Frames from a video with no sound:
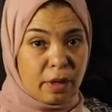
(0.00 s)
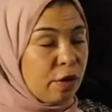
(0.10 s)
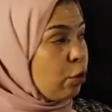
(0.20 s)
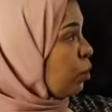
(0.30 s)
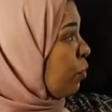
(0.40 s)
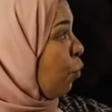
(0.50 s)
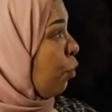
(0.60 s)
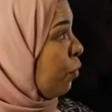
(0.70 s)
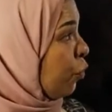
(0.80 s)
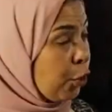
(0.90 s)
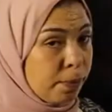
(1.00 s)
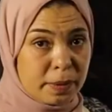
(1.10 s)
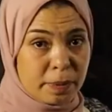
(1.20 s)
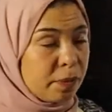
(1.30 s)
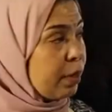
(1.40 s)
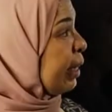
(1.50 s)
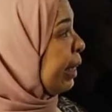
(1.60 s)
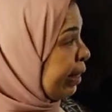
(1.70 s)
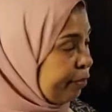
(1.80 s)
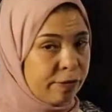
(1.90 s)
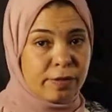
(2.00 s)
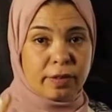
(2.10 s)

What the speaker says: Those four verbs, live,